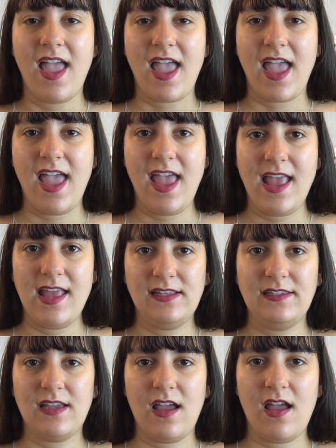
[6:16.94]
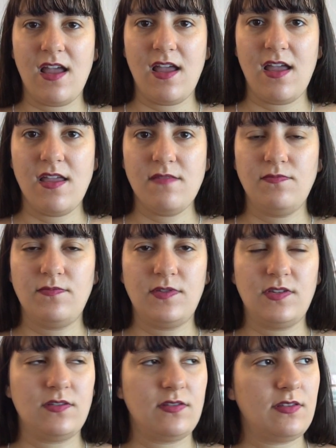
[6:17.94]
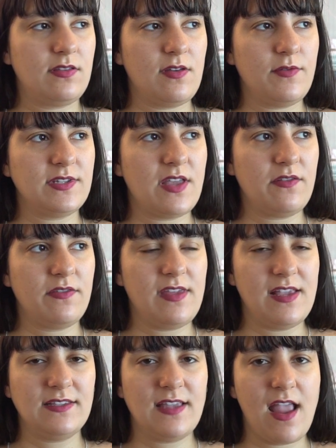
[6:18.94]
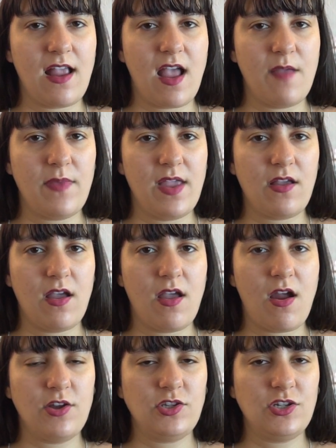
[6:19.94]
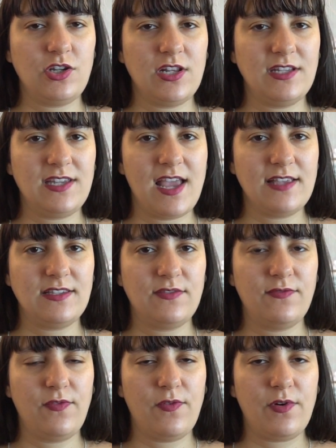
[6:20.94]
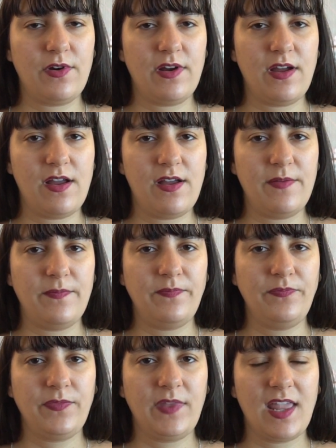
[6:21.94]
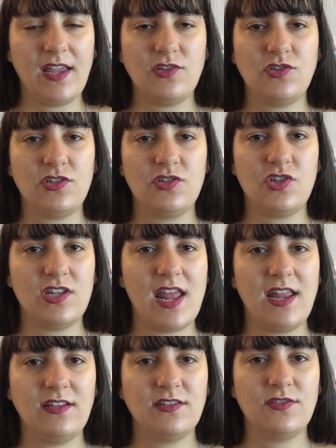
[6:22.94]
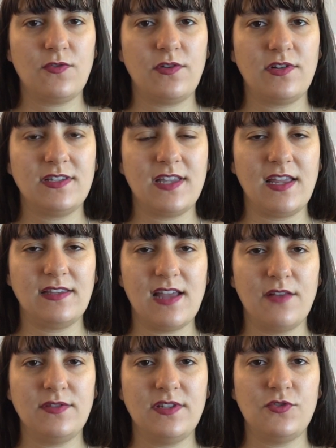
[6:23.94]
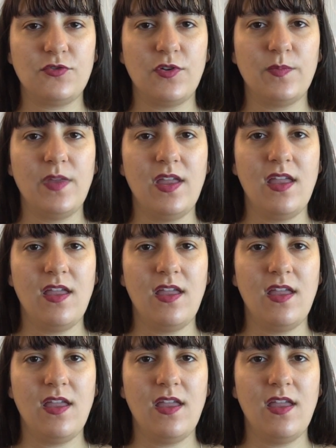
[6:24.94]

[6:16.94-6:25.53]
And there was other things, like, I'm like, aren't you gonna test for like genetic disorders like Down syndrome?